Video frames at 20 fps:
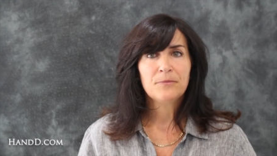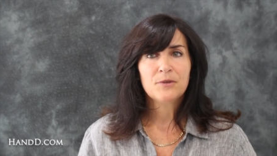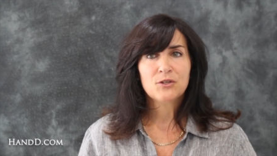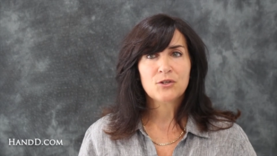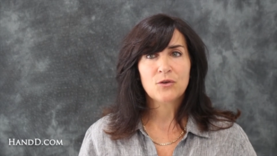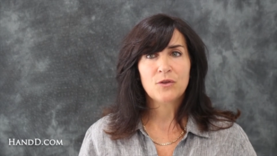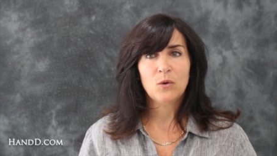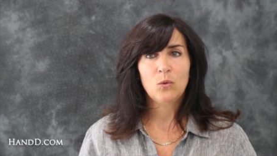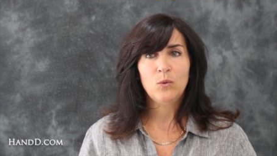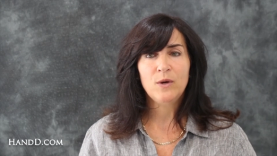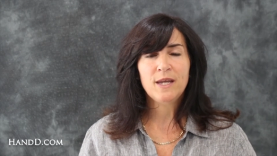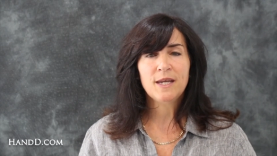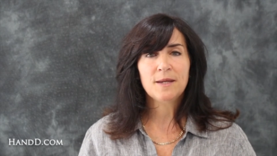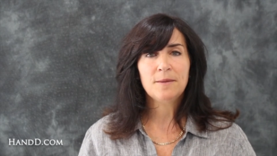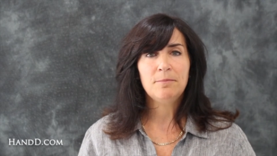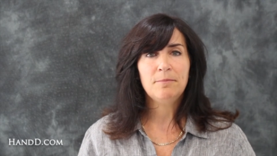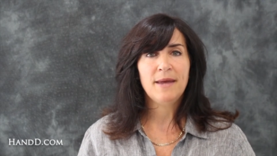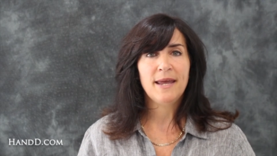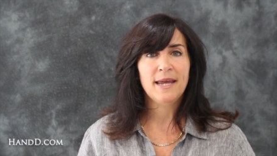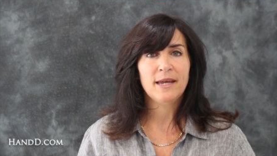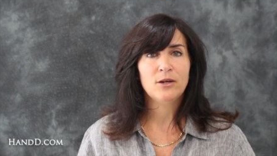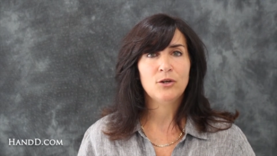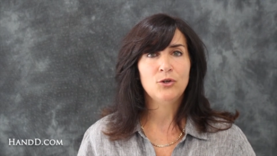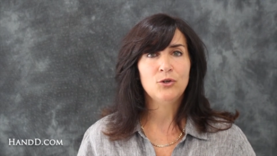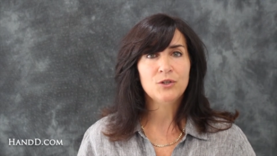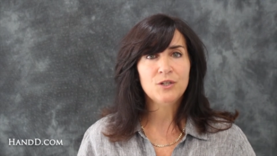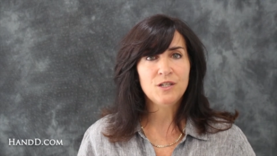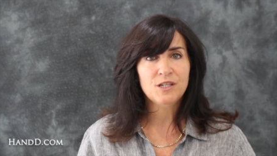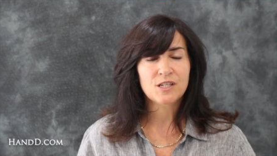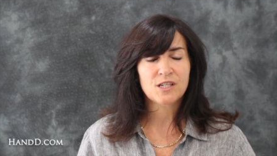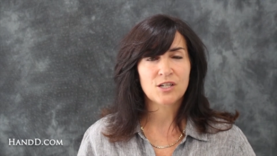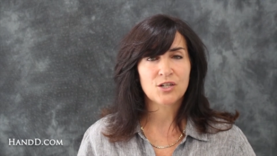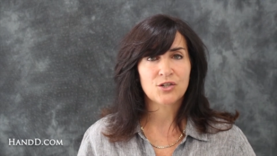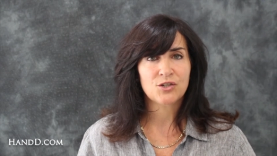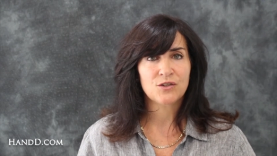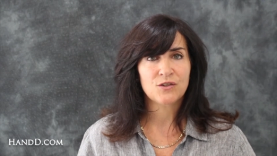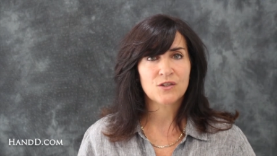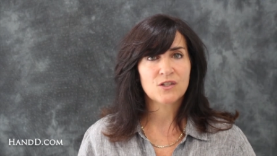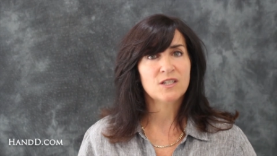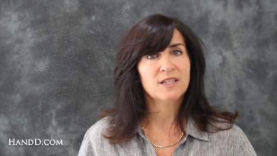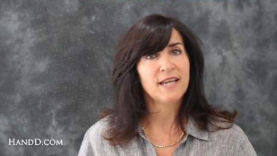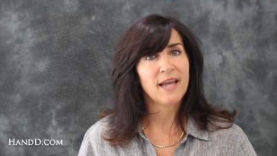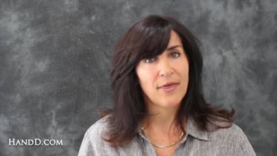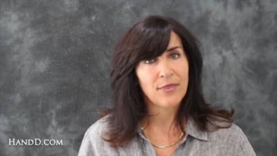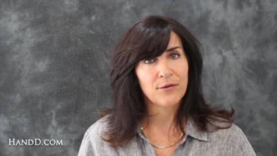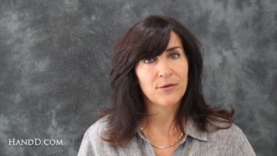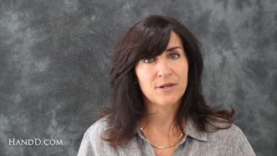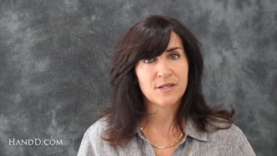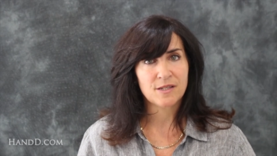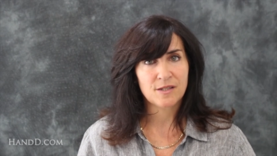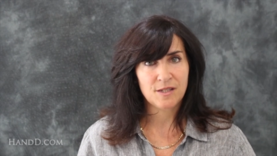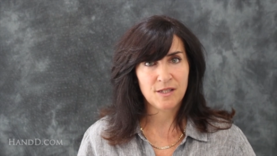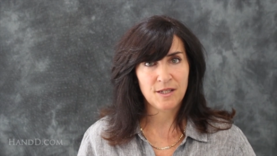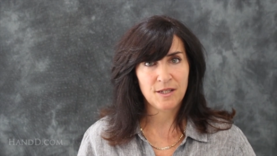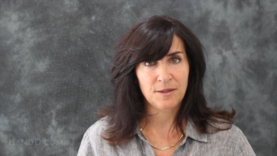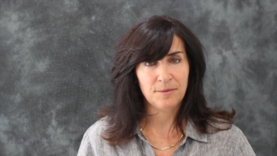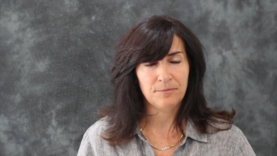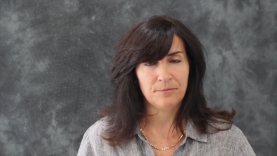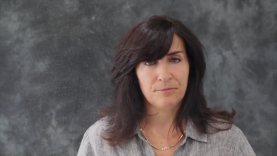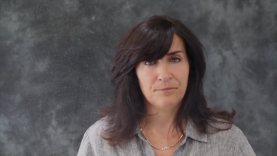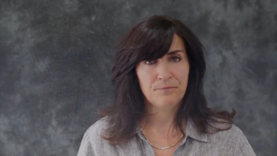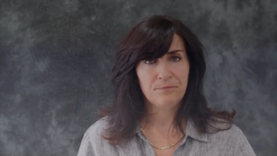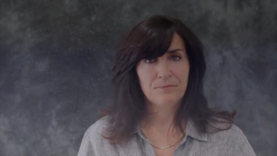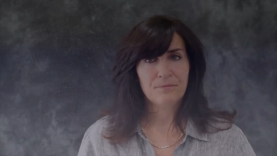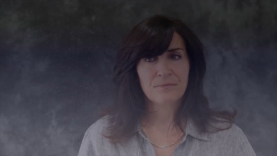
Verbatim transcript: so that we can make good decisions together as a team.